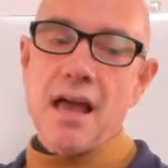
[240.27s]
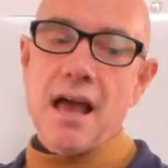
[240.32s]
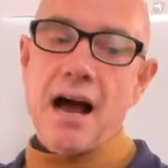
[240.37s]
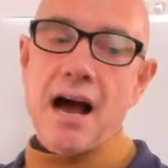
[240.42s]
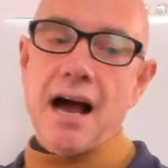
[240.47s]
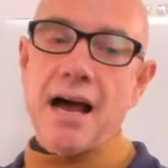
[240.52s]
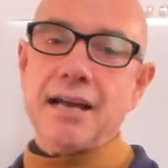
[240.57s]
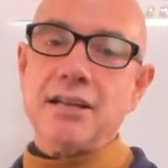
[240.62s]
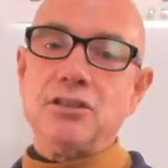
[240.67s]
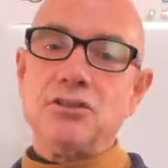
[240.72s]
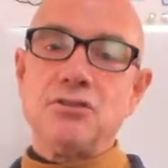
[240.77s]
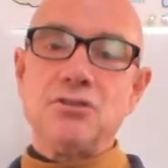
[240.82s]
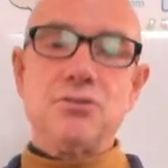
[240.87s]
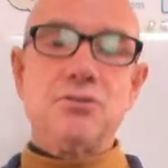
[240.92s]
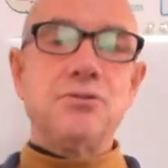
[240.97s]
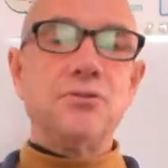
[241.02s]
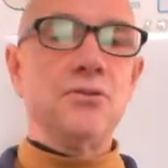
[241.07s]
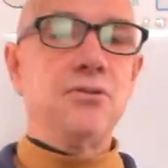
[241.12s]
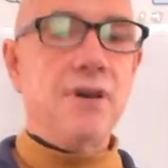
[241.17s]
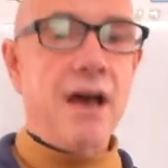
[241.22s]
I
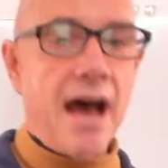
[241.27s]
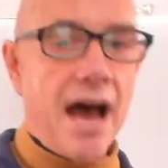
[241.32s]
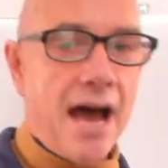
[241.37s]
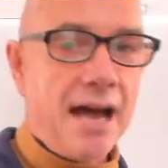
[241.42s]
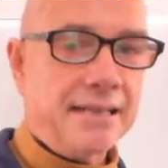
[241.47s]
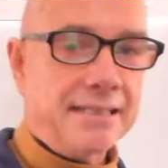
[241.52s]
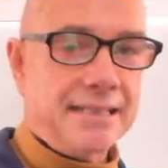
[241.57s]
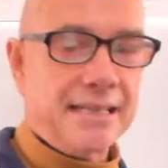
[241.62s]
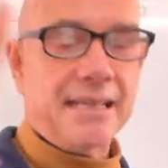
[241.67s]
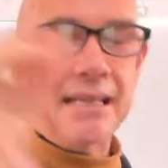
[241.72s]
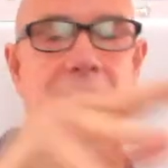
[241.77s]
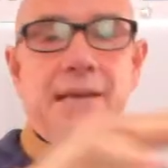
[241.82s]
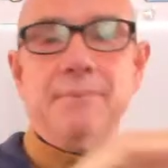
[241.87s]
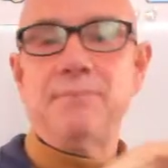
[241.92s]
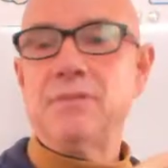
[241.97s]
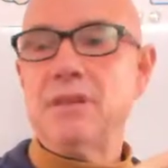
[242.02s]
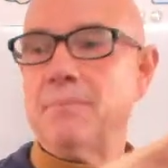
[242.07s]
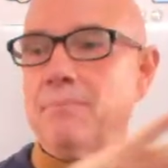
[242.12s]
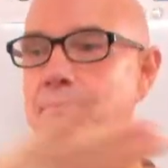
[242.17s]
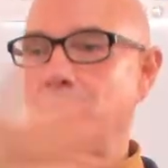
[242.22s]
do that to keep
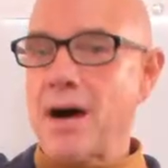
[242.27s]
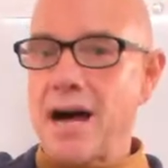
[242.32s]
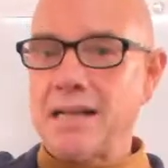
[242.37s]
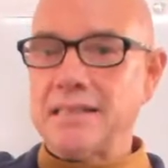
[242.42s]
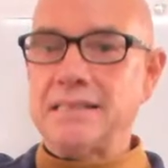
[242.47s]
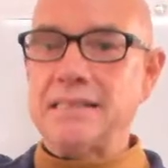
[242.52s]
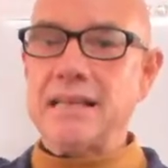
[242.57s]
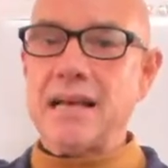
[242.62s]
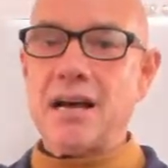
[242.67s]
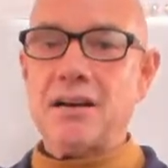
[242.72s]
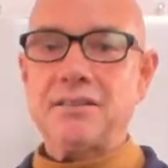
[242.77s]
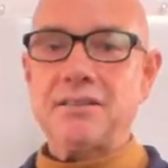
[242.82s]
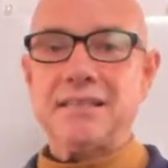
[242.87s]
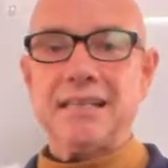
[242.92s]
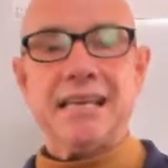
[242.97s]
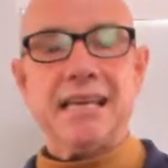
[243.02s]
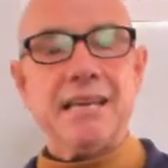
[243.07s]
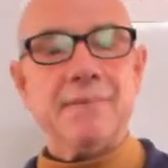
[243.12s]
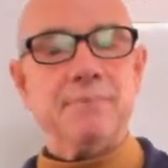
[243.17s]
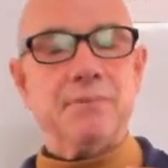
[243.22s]
the bots out, to
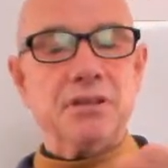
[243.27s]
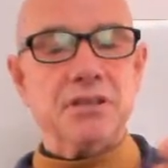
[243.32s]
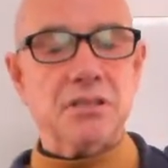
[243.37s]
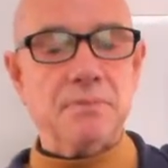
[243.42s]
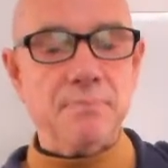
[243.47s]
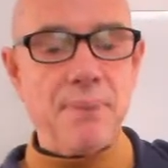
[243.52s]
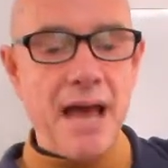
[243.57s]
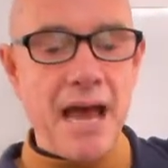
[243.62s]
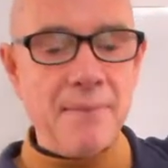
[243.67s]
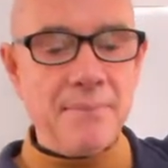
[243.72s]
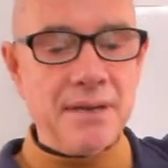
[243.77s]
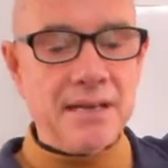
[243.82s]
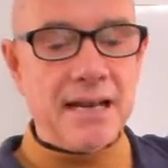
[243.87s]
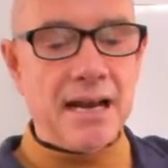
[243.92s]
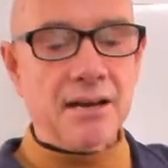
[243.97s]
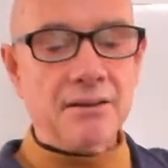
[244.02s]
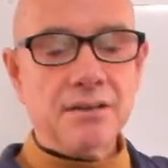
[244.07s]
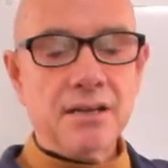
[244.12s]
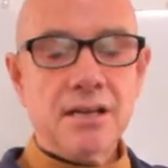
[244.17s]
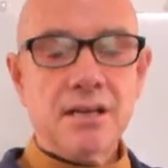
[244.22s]
keep the spamming
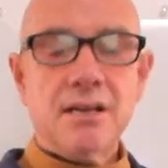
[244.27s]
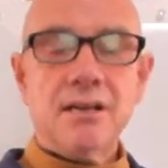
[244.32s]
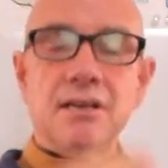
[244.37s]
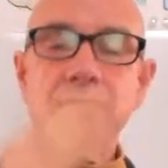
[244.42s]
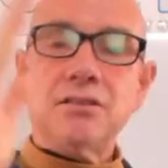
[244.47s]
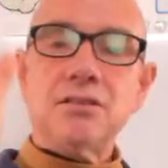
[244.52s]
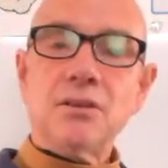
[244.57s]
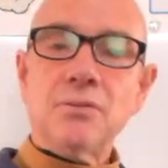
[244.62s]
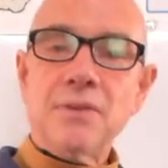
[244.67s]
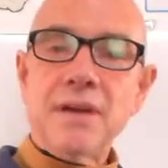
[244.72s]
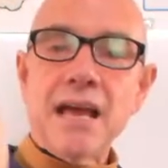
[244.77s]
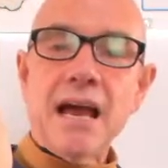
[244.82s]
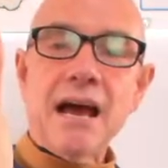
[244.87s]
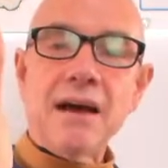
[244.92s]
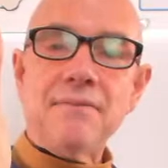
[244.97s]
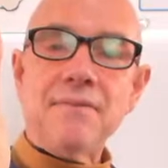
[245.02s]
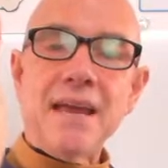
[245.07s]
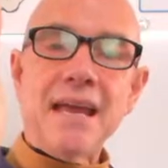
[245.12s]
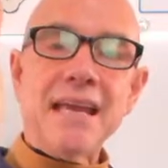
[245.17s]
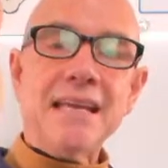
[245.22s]
out, so we
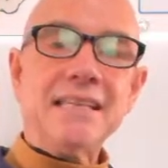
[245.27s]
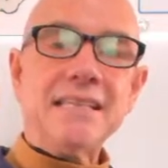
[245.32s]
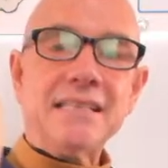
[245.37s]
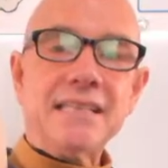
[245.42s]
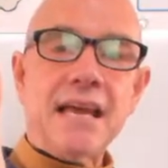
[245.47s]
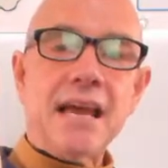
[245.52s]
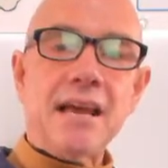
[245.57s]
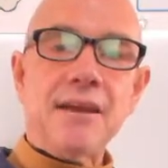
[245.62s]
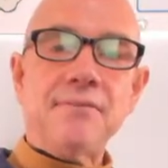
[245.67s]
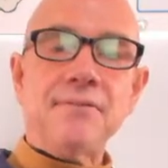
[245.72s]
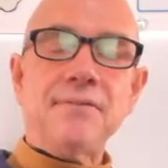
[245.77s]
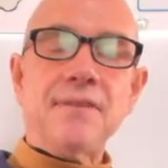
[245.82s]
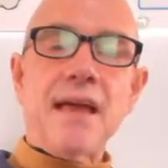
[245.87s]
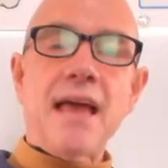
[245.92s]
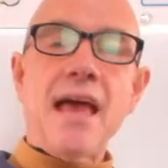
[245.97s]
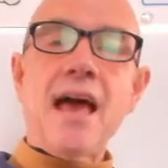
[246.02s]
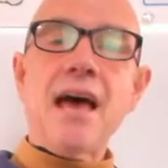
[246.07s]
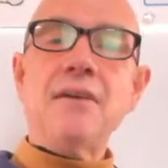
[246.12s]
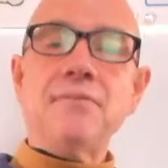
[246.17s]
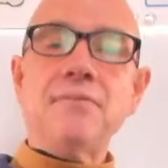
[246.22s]
have a safe
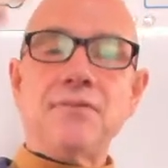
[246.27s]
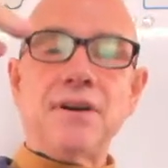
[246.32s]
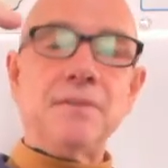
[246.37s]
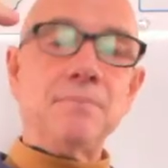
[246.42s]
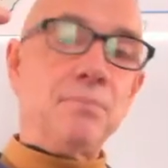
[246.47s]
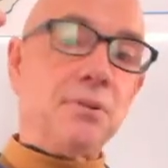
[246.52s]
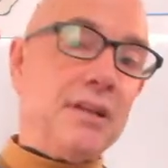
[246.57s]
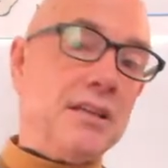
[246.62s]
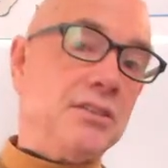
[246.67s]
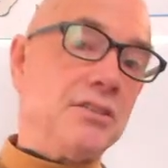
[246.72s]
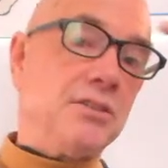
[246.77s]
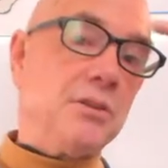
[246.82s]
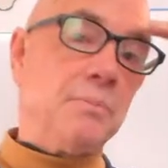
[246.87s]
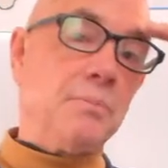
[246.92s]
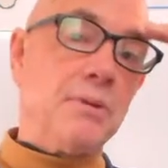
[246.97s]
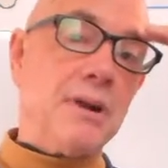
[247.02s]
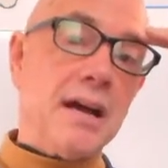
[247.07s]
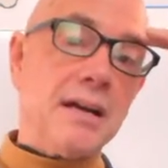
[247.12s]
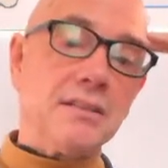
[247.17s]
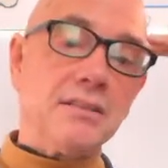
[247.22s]
and fun place to
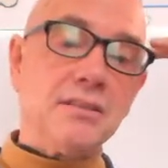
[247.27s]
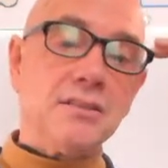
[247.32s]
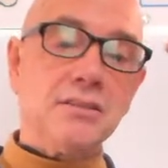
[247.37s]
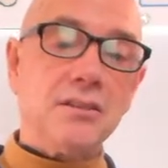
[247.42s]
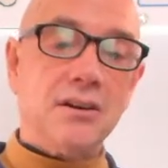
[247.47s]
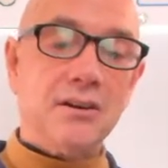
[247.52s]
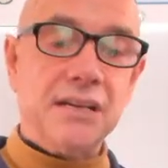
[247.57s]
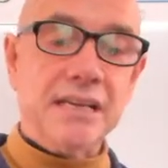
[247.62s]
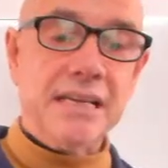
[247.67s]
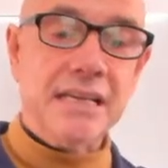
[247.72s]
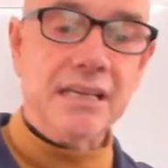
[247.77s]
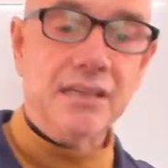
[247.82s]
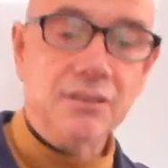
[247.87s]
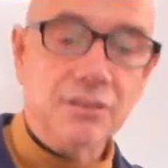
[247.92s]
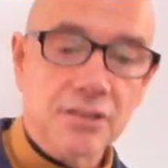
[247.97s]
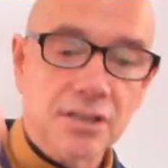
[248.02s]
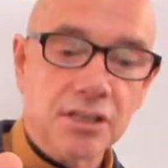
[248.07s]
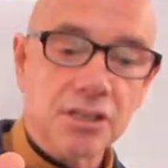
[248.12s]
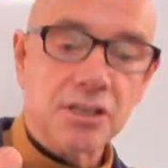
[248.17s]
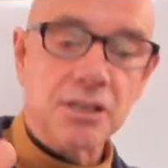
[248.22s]
practice our
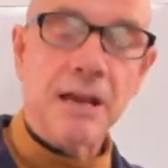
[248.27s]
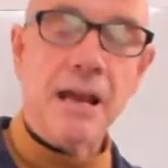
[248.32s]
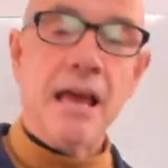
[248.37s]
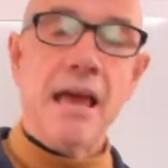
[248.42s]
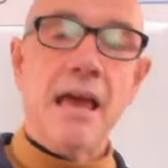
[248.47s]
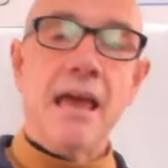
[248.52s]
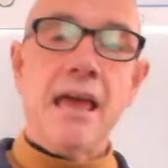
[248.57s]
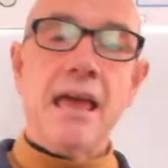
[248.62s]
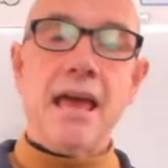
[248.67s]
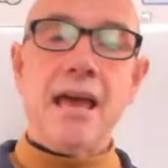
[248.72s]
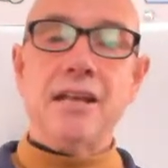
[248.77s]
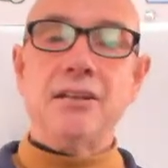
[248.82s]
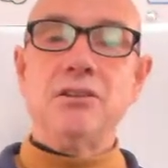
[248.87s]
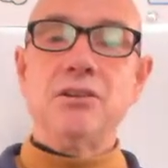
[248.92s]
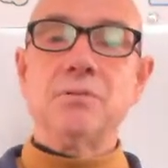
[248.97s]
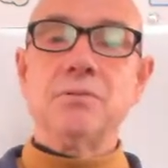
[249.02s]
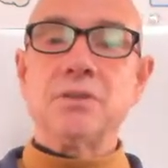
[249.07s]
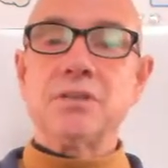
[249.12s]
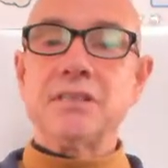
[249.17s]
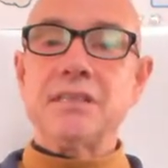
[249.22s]
English. And you
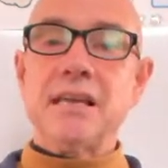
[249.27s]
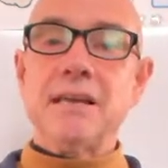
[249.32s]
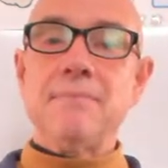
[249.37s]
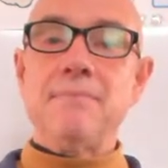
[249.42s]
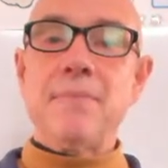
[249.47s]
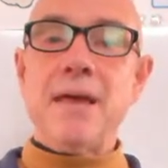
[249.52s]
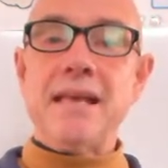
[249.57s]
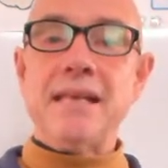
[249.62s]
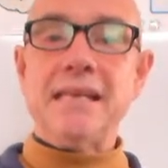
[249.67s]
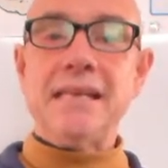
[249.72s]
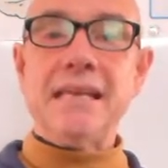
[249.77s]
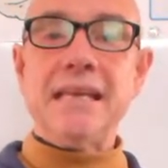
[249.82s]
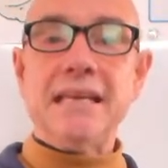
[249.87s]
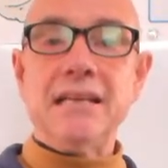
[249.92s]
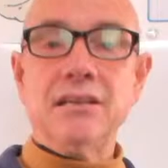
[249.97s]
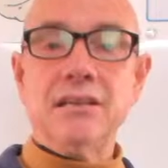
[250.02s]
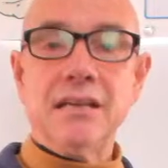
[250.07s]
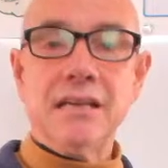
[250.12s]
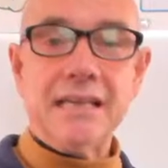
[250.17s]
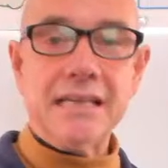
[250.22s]
will see many
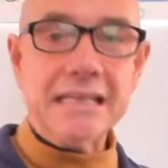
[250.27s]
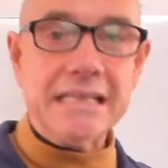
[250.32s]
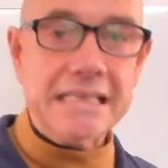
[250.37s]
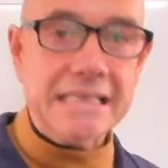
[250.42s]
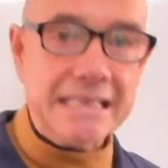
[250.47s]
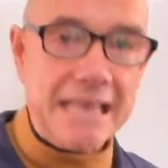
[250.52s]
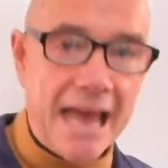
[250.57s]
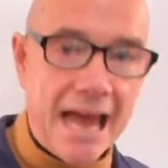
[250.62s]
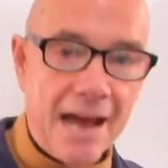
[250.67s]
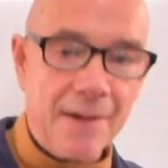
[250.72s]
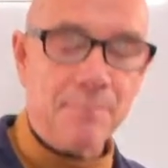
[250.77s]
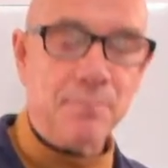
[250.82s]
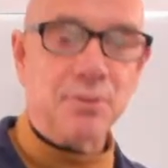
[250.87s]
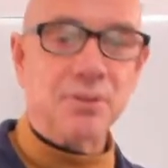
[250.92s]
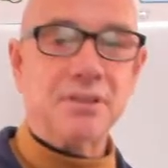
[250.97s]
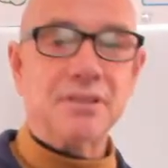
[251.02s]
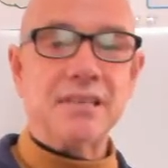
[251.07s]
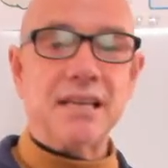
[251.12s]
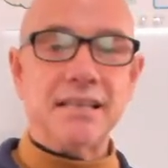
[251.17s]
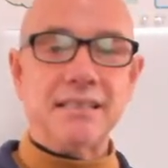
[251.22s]

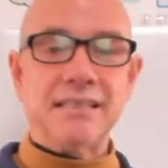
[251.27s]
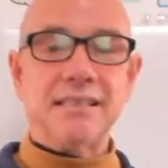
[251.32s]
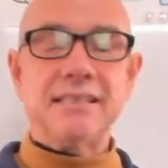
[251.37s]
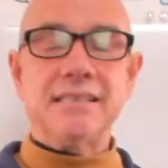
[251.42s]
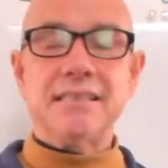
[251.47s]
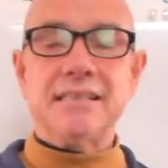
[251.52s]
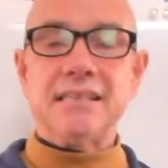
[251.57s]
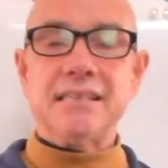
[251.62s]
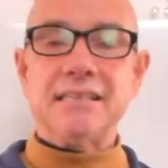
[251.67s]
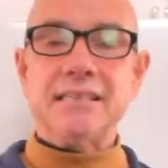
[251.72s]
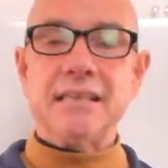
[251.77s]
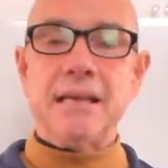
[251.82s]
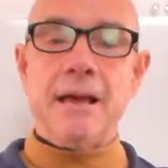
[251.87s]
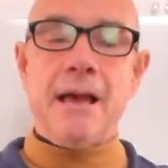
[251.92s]
example sentences,